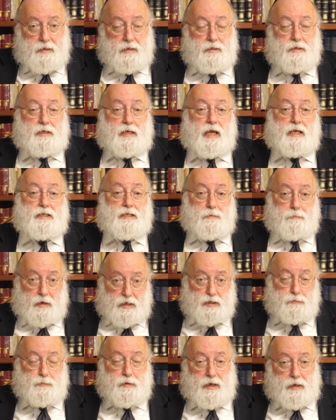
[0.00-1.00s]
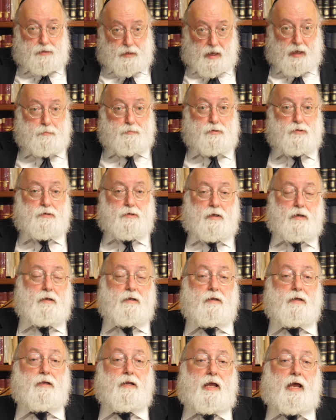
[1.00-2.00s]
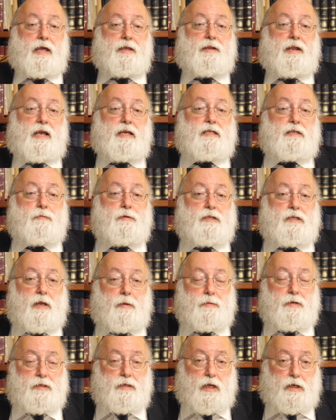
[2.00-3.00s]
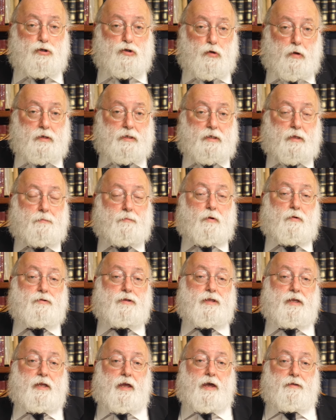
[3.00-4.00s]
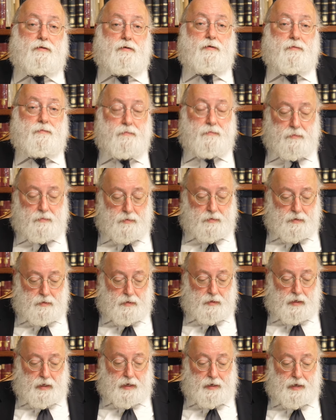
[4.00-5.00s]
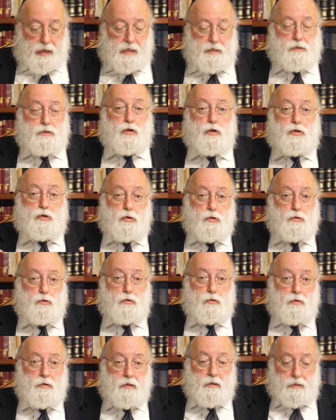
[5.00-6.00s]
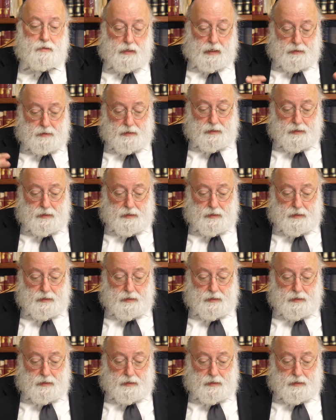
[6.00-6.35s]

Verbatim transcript: in the case of the Mashpia, the Aibershter, and it has to be something that joins them both together and hence the two that